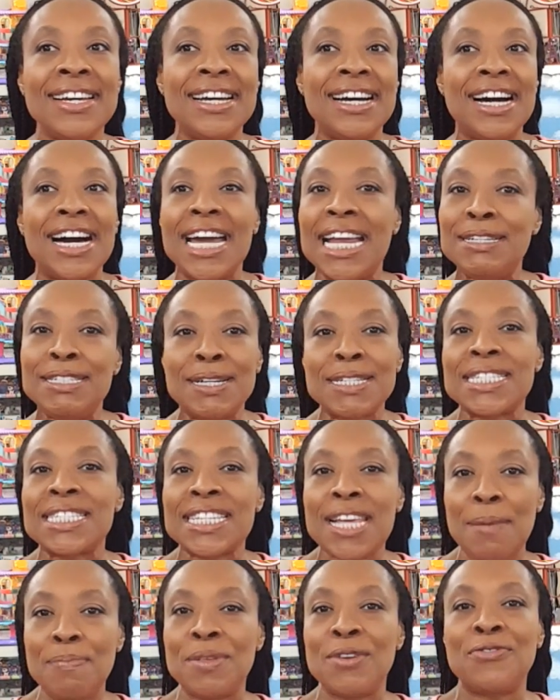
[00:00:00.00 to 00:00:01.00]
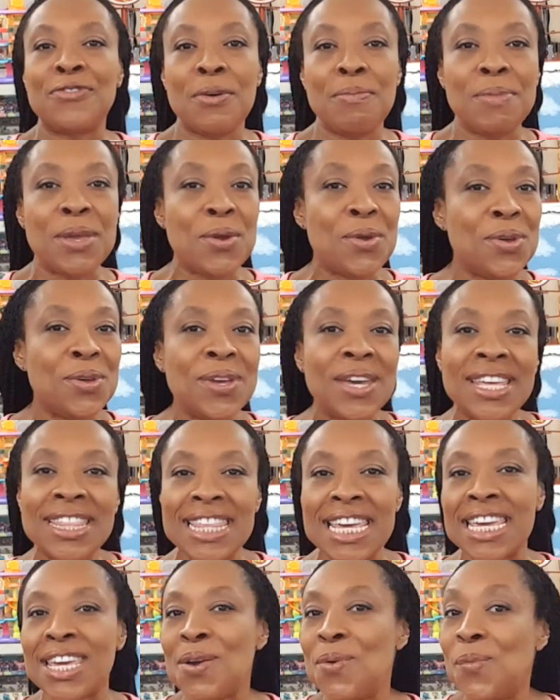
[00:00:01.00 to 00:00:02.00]
I just kept it for me,
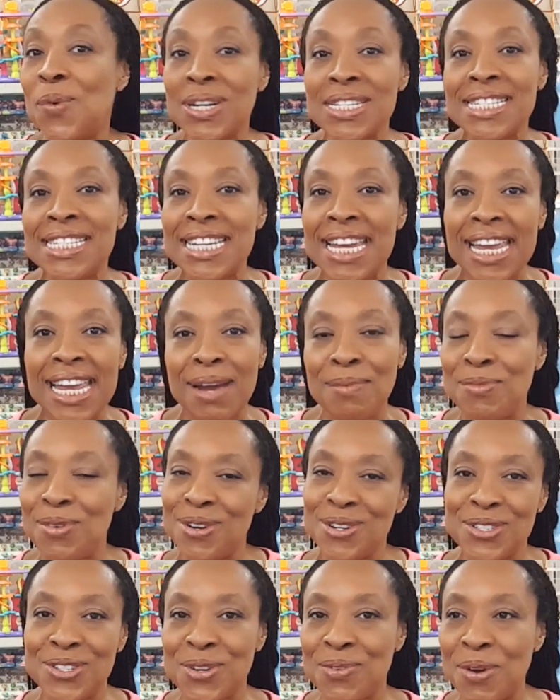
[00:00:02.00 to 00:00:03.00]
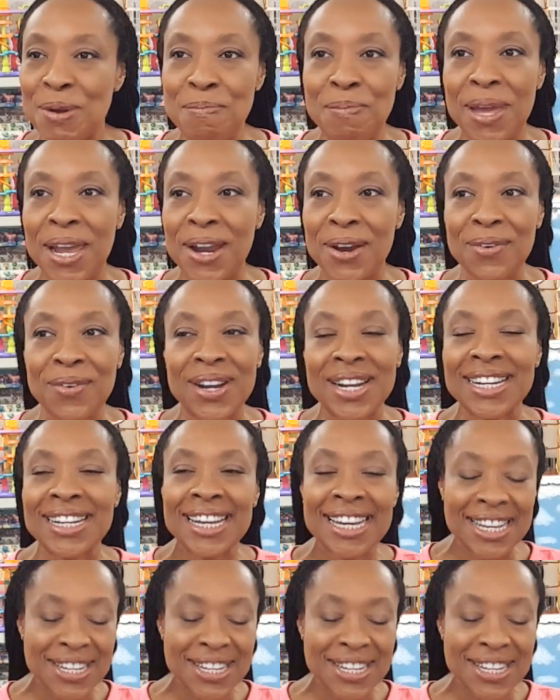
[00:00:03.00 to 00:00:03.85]
thinking one day I'm going to repair it.